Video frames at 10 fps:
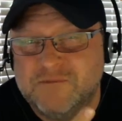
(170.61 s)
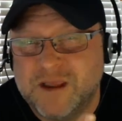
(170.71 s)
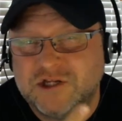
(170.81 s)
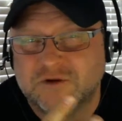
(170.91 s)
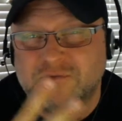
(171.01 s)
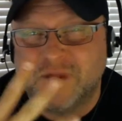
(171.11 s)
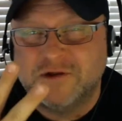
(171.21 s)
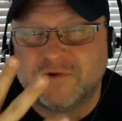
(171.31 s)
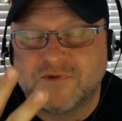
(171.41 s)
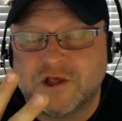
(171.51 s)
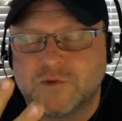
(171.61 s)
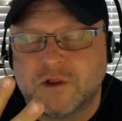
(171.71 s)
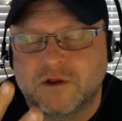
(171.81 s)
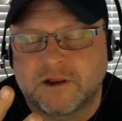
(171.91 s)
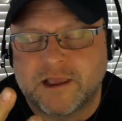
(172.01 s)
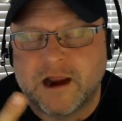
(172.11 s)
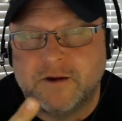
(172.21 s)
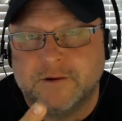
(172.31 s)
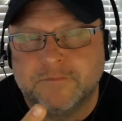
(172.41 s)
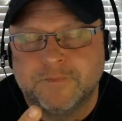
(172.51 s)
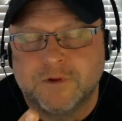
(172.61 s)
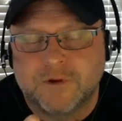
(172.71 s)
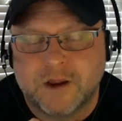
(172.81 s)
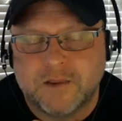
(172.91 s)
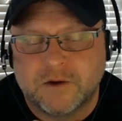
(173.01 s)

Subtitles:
major things when I look at a carrier. Okay,